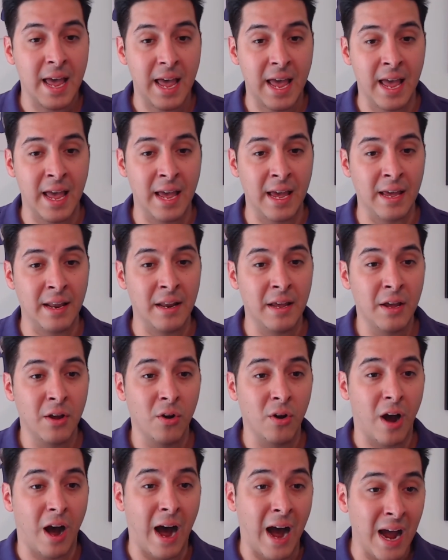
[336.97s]
And
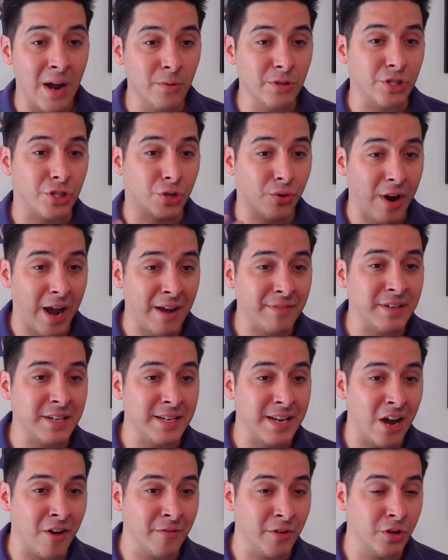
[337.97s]
I was
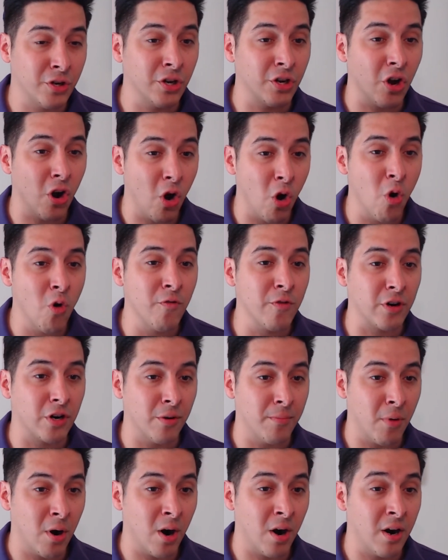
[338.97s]
drafting Dalvin Cook over
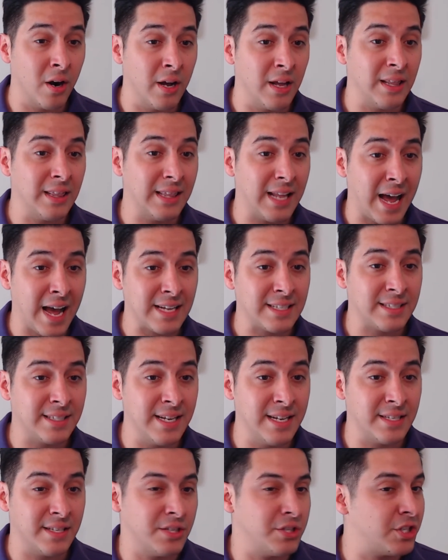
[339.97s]
Kamara last
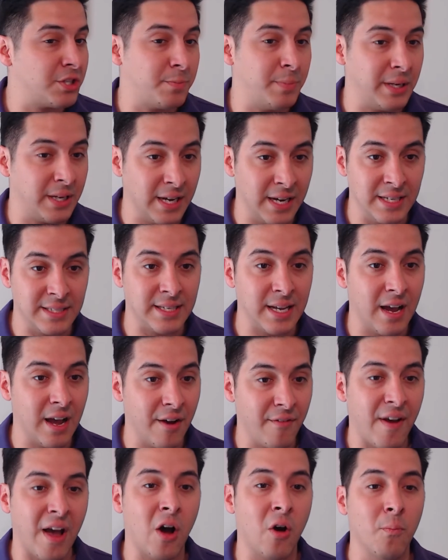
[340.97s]
season just because
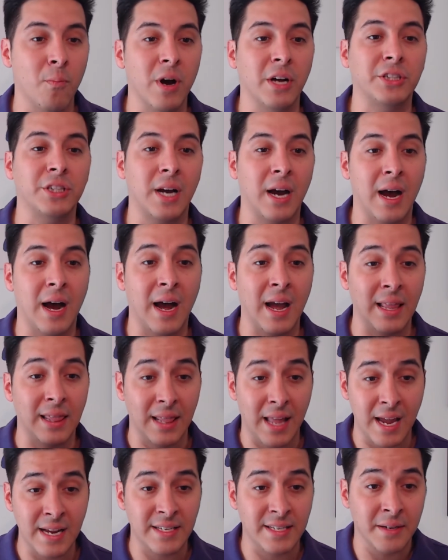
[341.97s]
of how much I
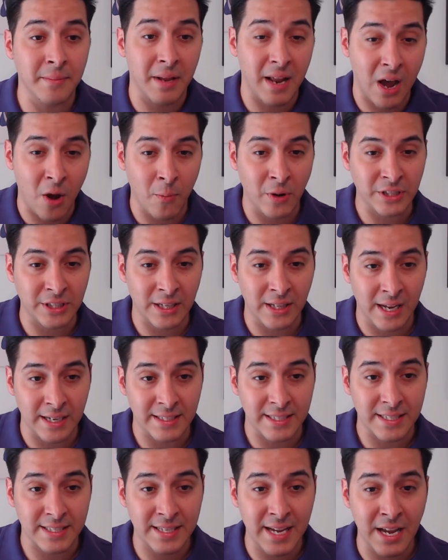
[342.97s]
liked him and how much I
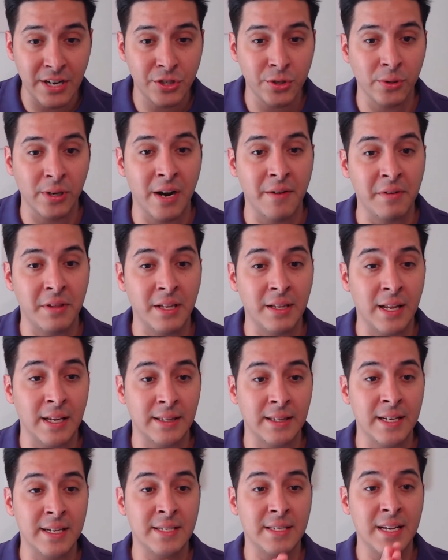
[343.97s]
liked his schedule and everything
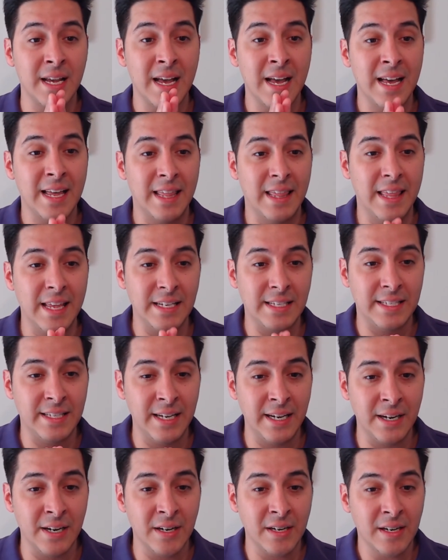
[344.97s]
like this. This
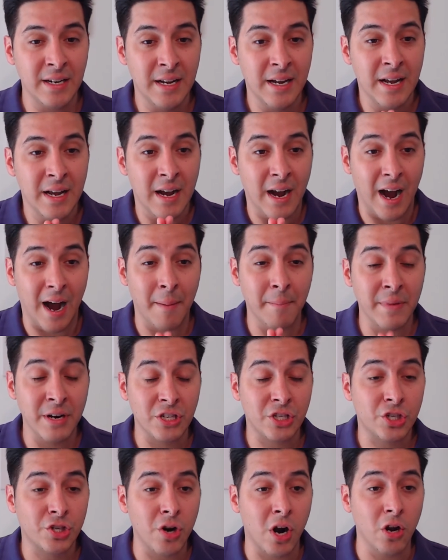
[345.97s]
year, I'm going
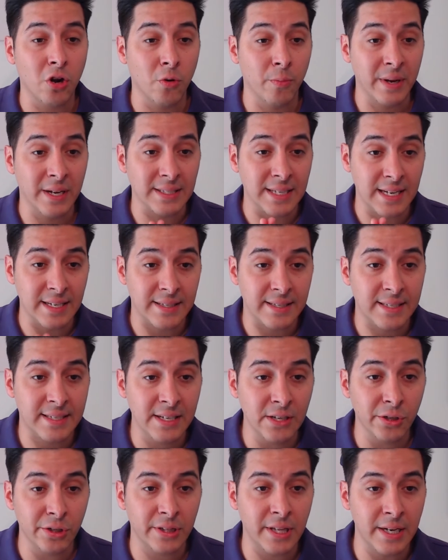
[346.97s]
to struggle because I
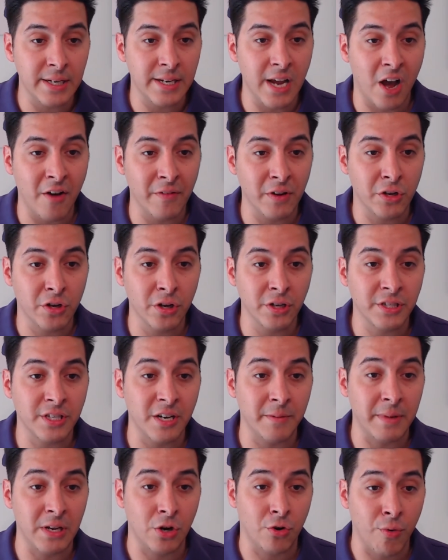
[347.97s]
still think Dalvin Cook's
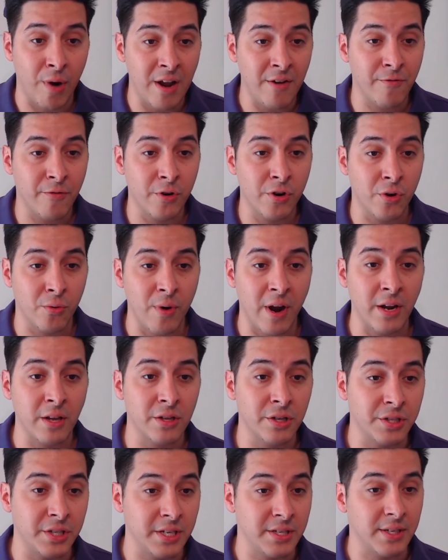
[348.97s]
going to be great for your
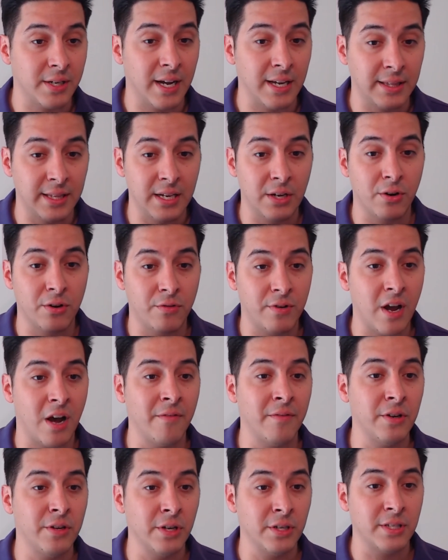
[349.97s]
regular season. I think
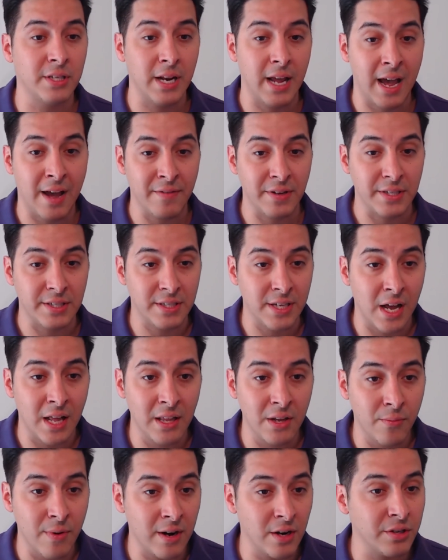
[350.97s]
Dalvin Cook's going to have a
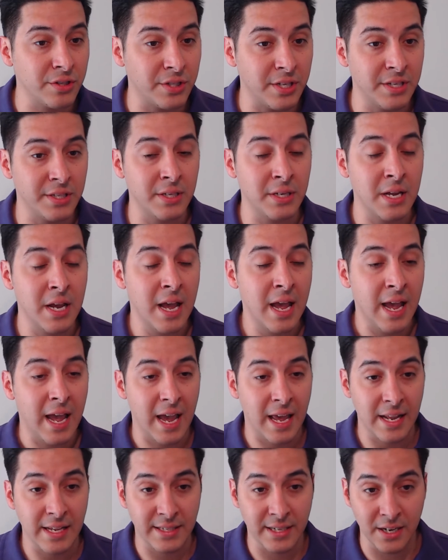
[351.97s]
solid regular season,
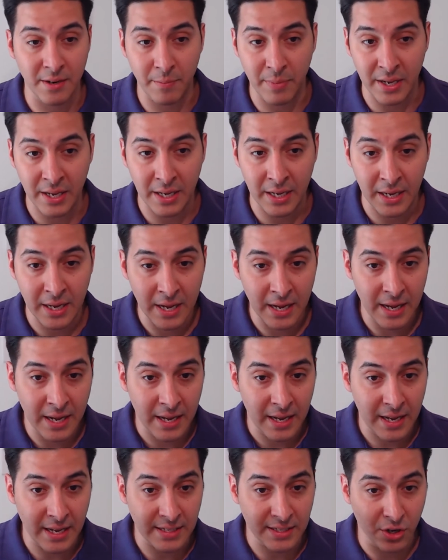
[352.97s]
and he's going to be
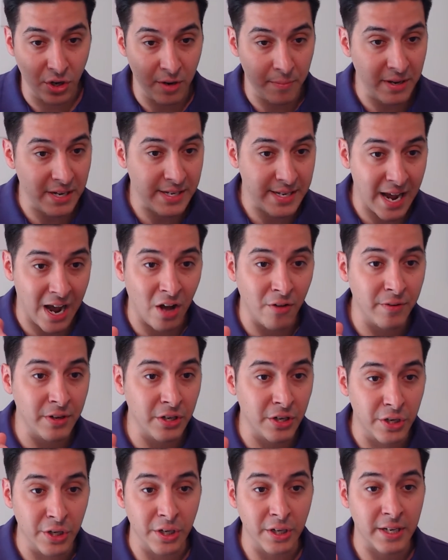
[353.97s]

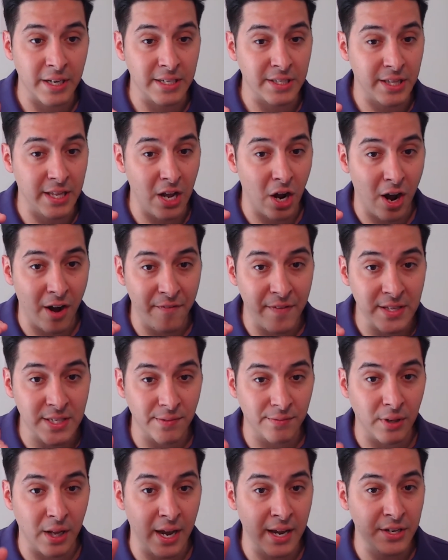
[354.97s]
Dalvin Cook. The
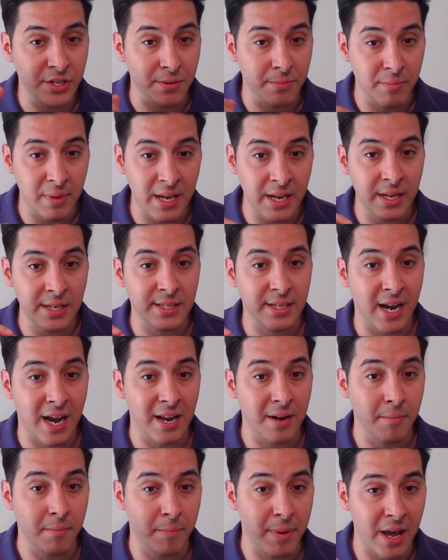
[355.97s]
offensive line, to me, has
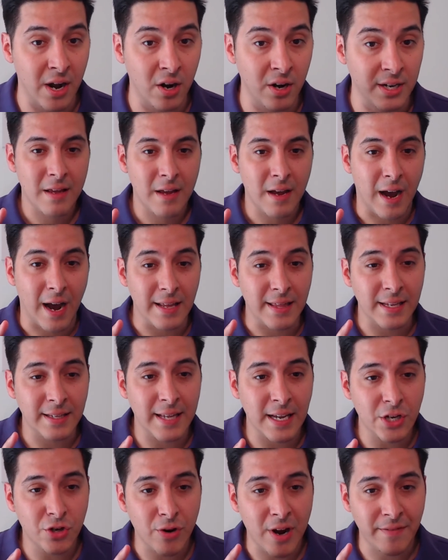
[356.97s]
gotten better because I think
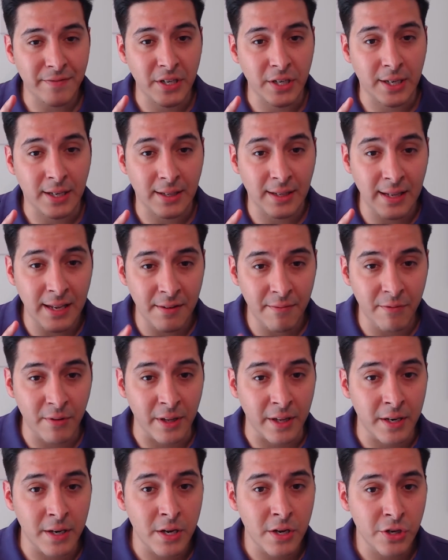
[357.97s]
they drafted
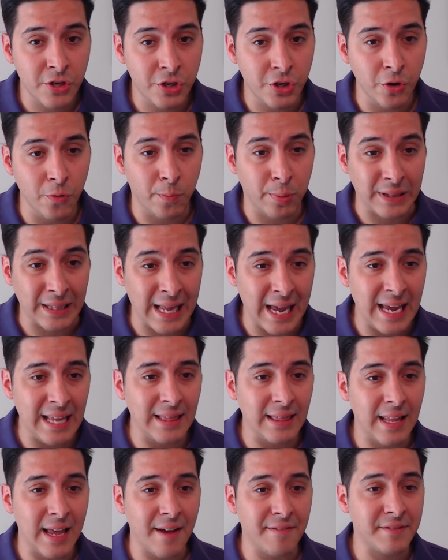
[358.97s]
Cleveland to play
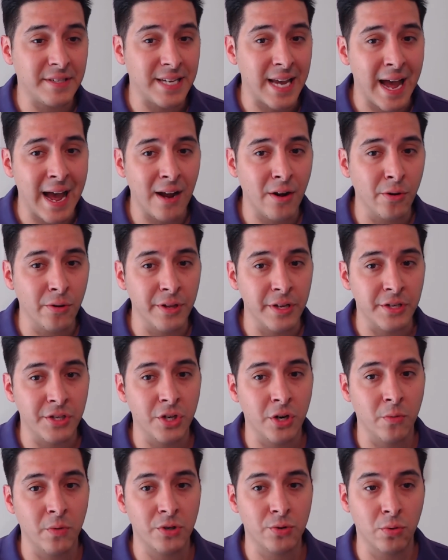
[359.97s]
left tackle this
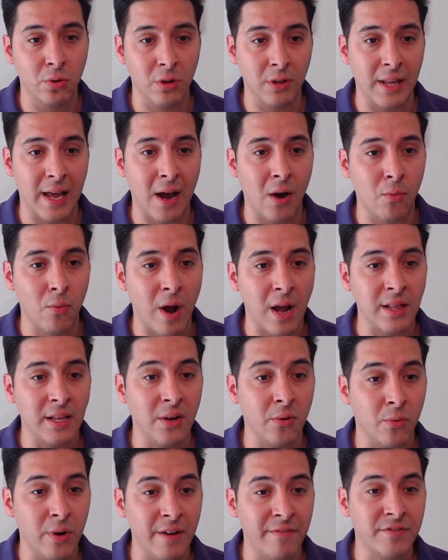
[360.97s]
year, which will allow Riley
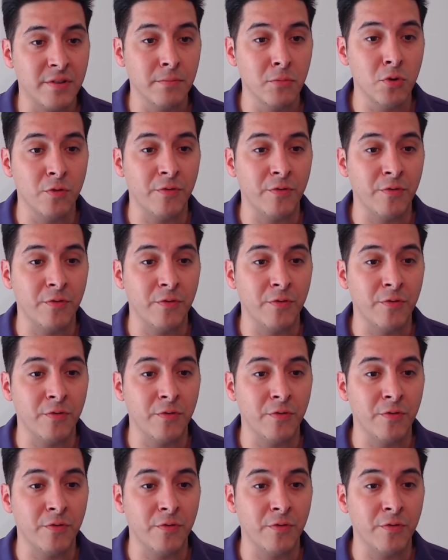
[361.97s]
Reif to move